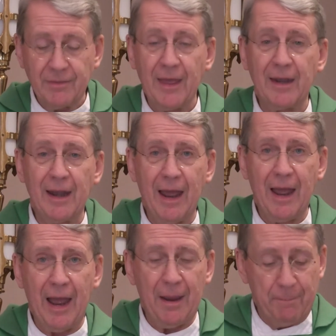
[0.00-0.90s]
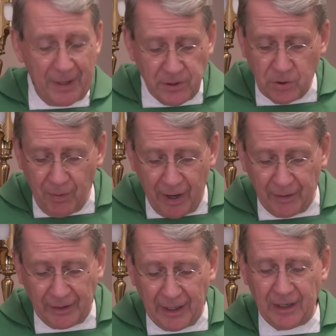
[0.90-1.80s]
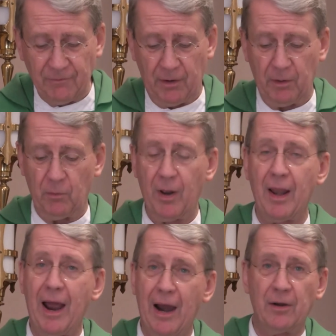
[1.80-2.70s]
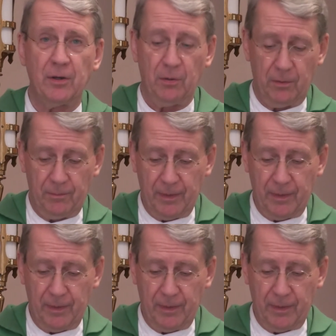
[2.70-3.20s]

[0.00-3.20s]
"Then I bet you aren't eating very well, are you?"